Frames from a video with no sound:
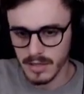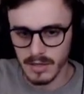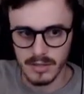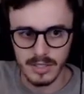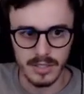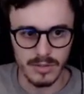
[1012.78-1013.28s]

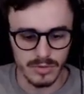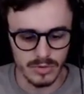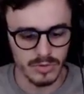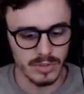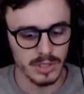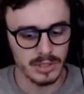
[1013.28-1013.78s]
All the old
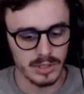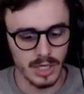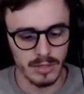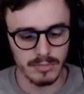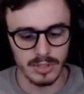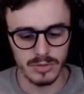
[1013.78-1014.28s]
tricks, I
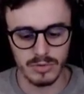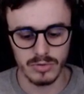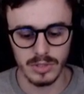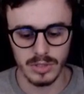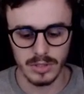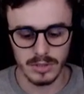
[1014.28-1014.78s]
don't mess with
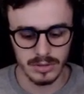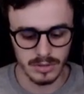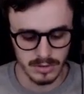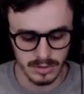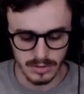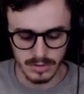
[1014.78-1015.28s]
drugs.
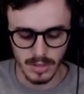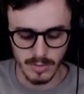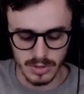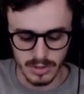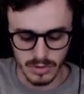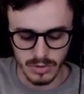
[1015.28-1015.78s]
I'm a
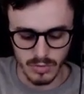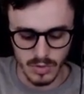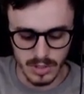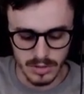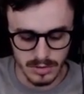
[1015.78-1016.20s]
salsa wine.